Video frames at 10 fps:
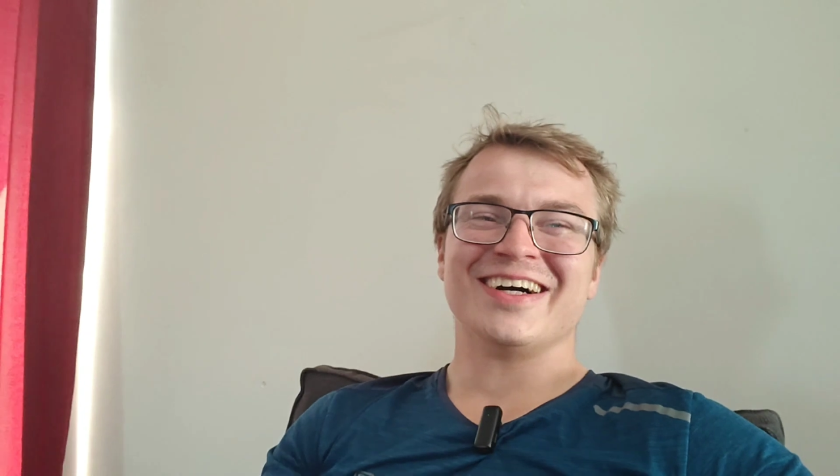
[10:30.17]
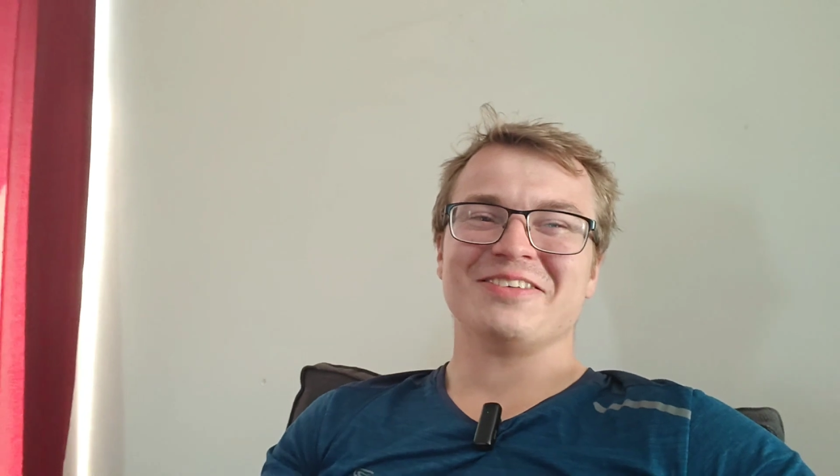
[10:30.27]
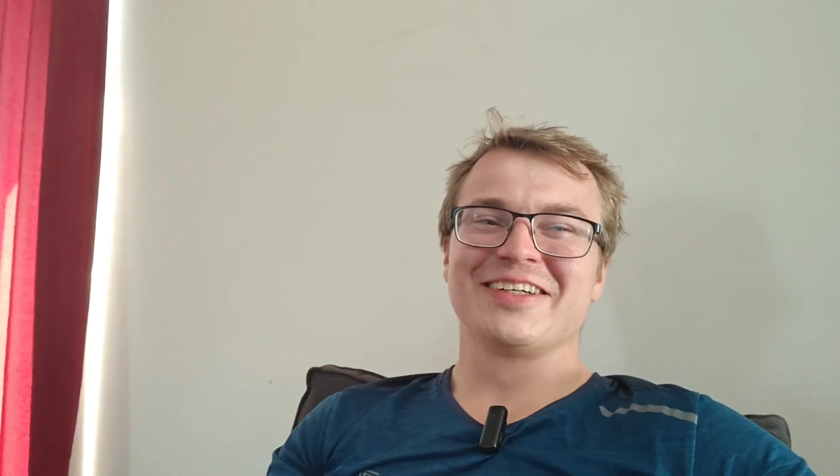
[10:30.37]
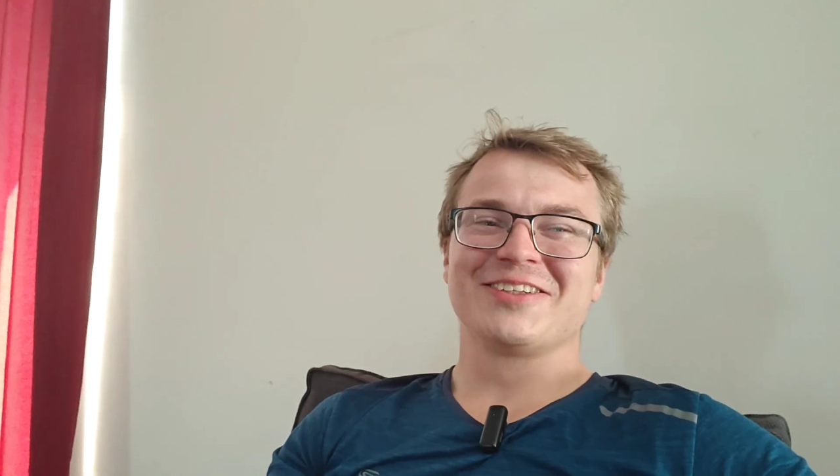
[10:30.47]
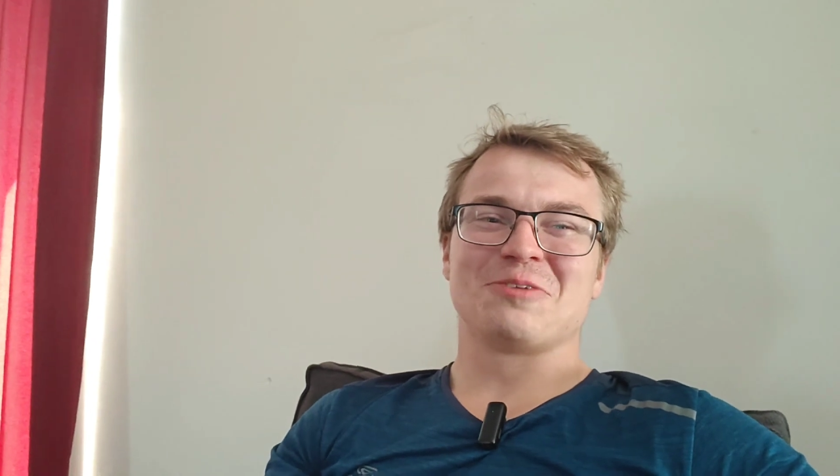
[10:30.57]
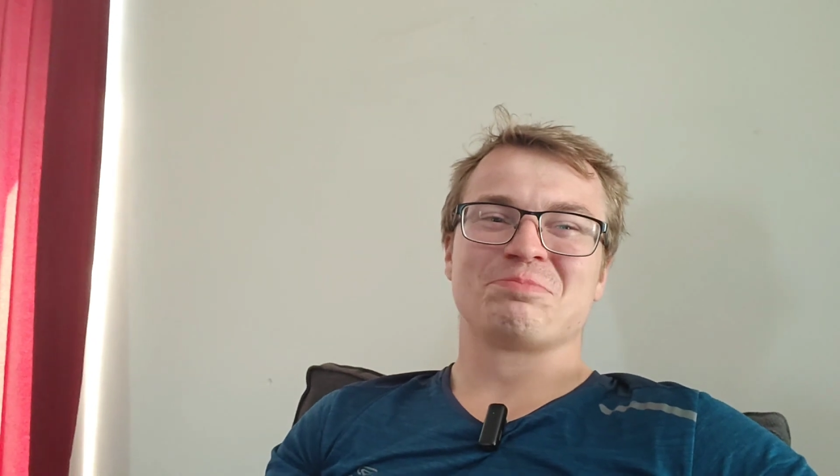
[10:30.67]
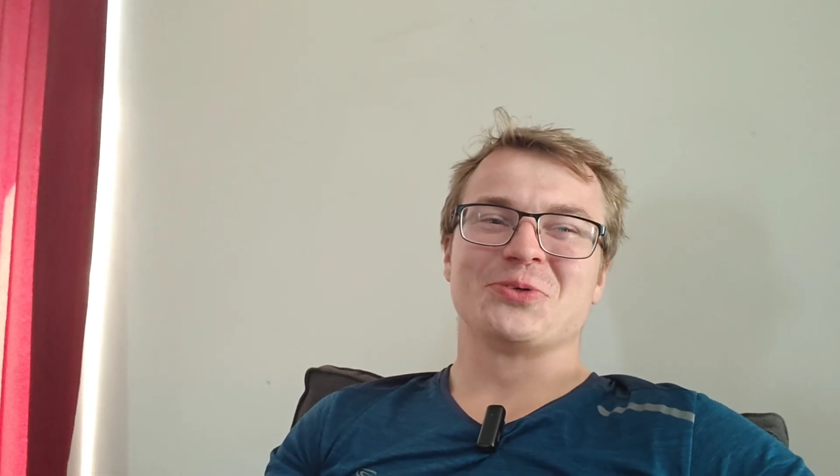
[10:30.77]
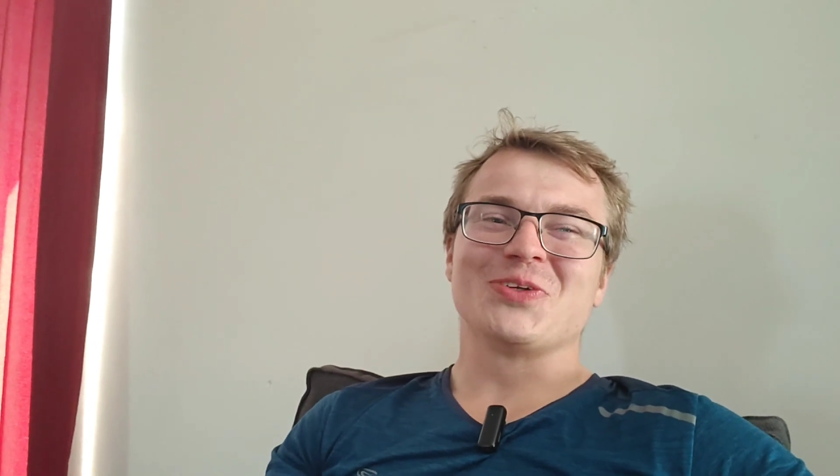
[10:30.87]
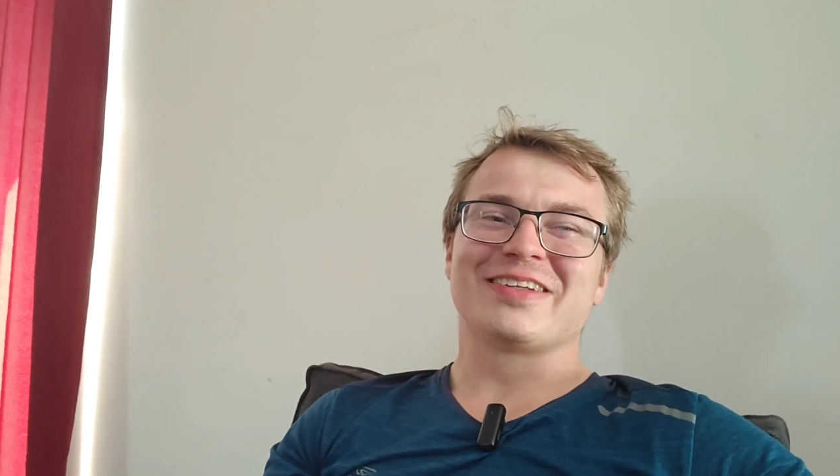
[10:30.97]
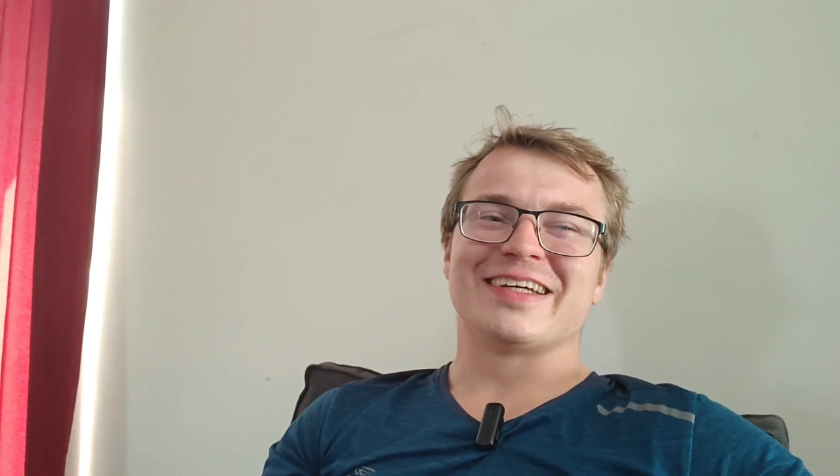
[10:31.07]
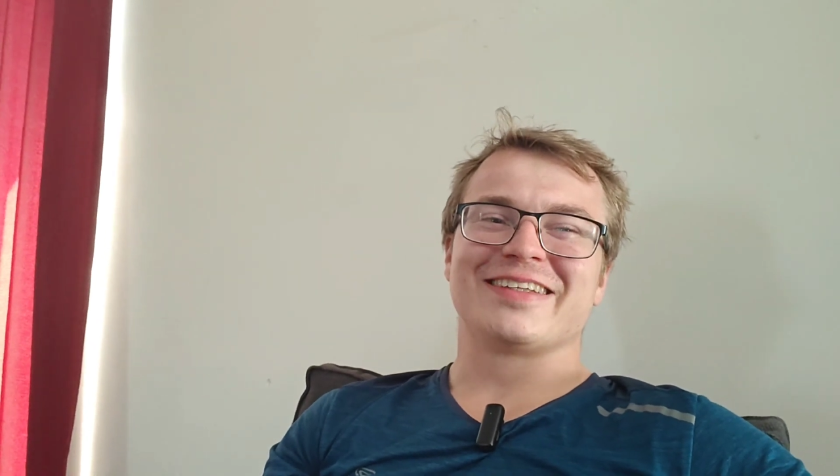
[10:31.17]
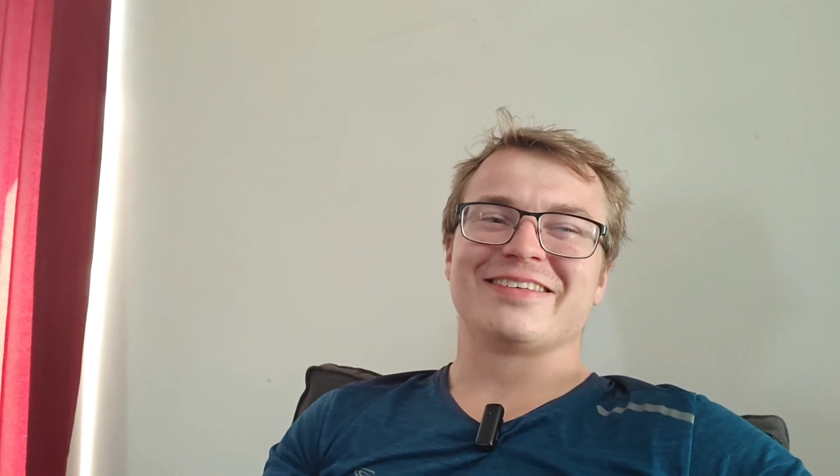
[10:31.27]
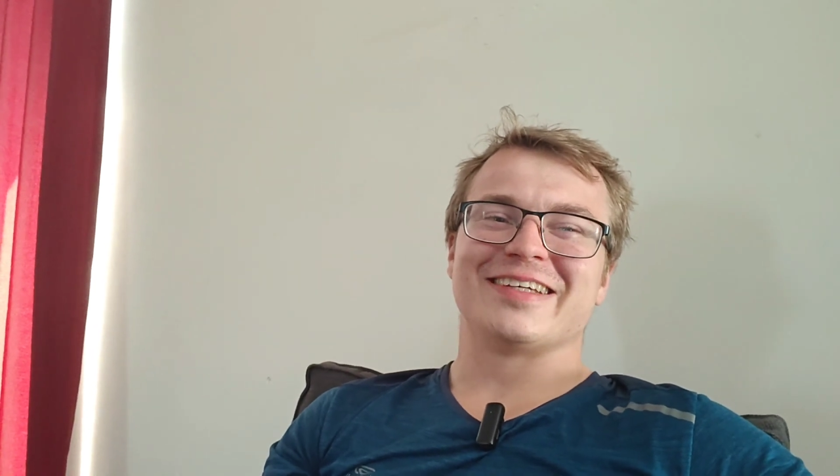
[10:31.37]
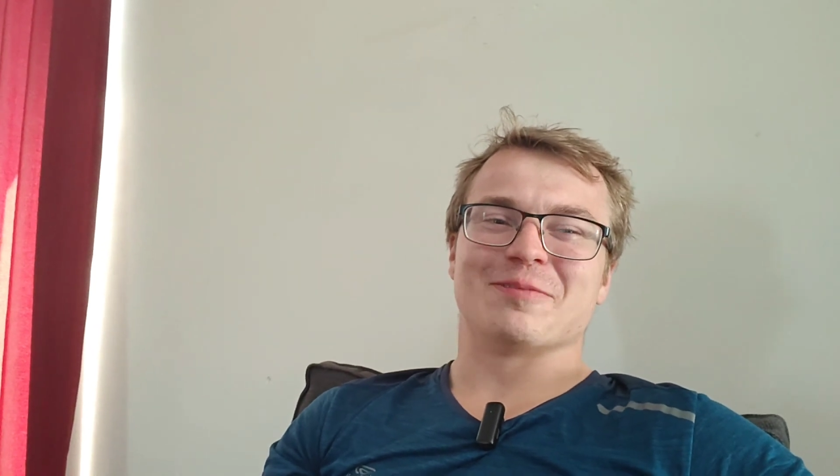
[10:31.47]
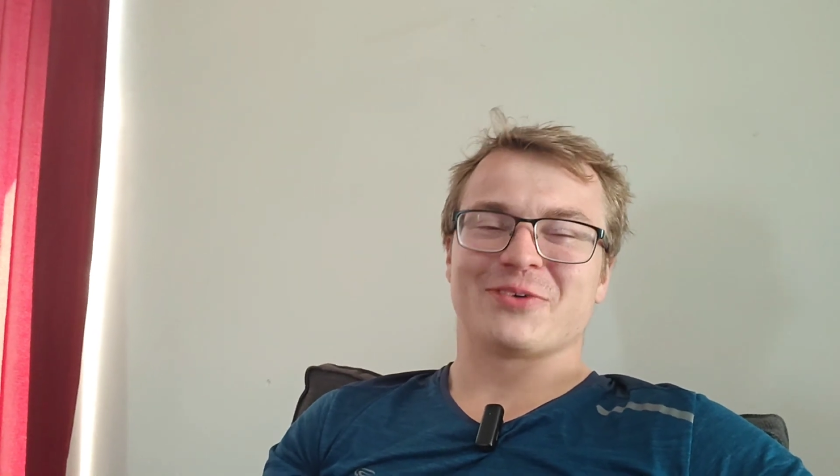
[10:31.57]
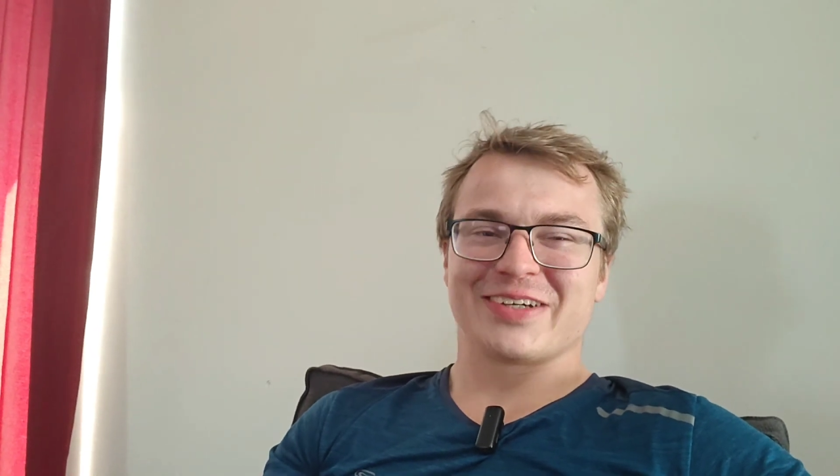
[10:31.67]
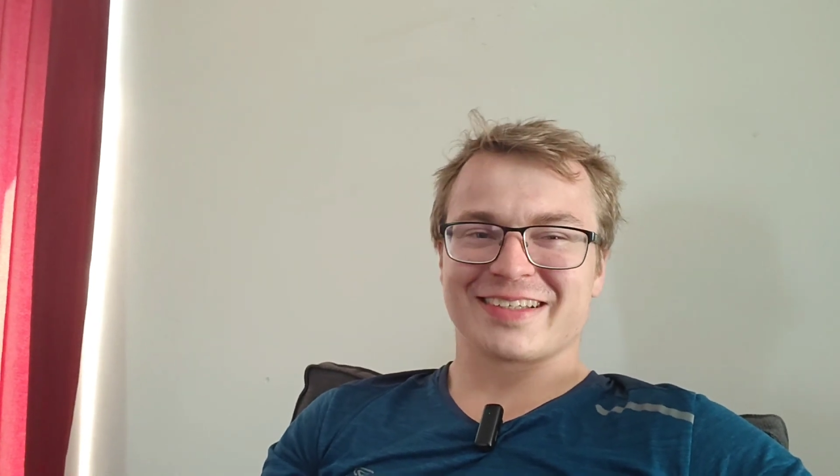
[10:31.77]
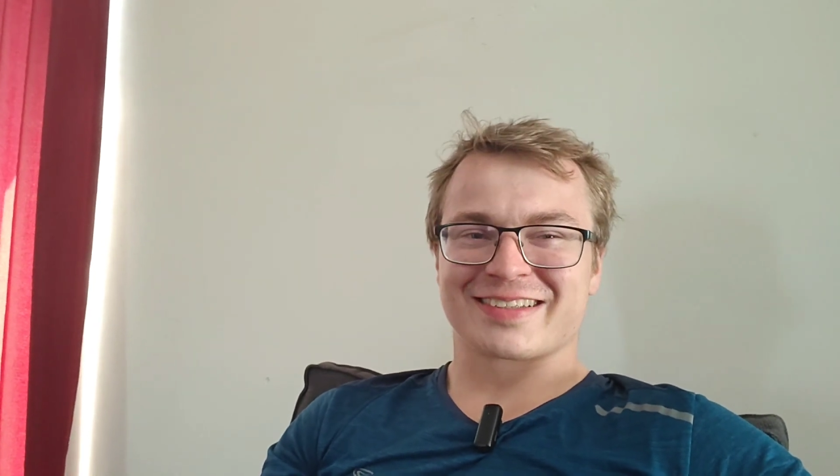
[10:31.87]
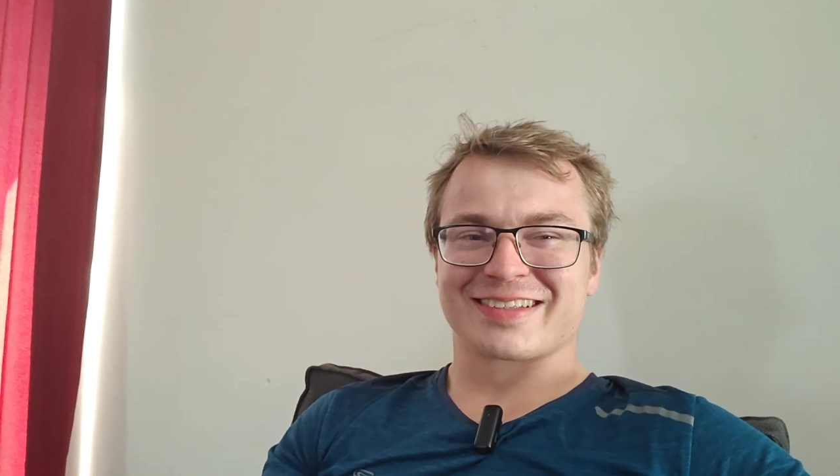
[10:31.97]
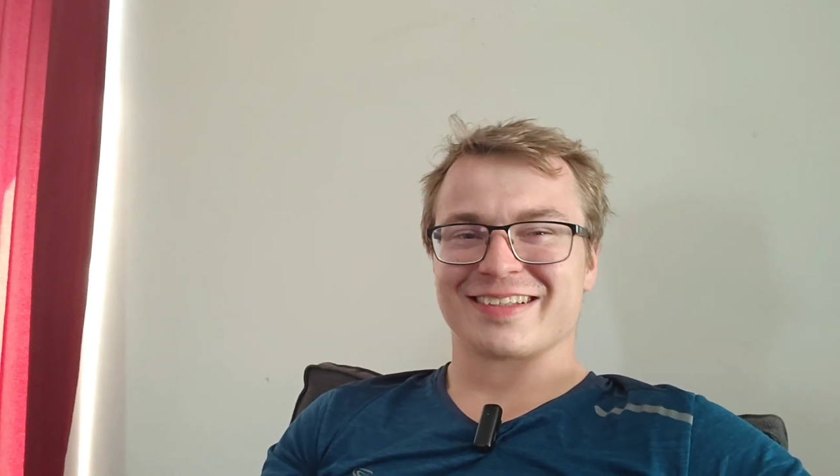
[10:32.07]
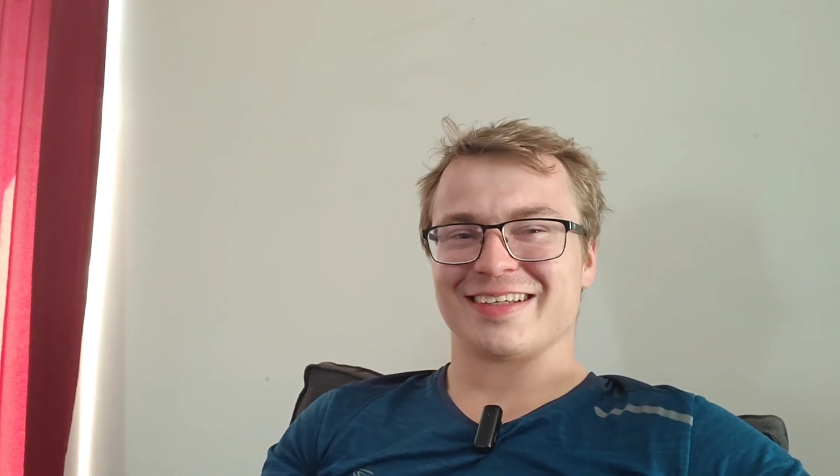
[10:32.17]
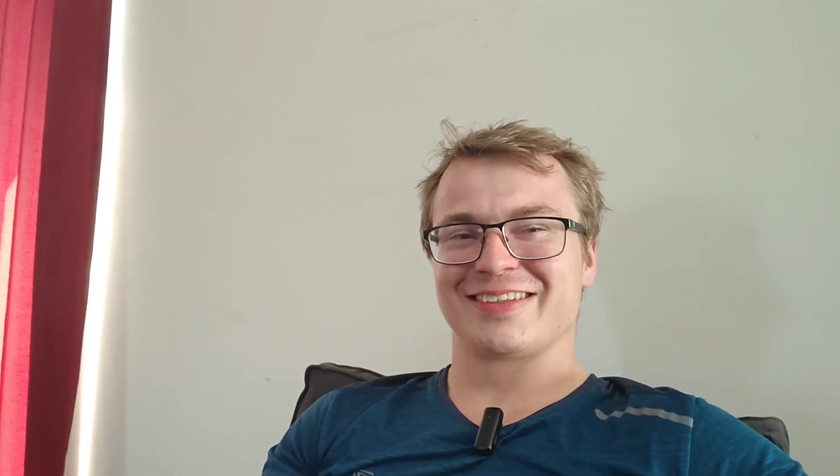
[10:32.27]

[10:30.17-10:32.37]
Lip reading: We got a pull day today, boys.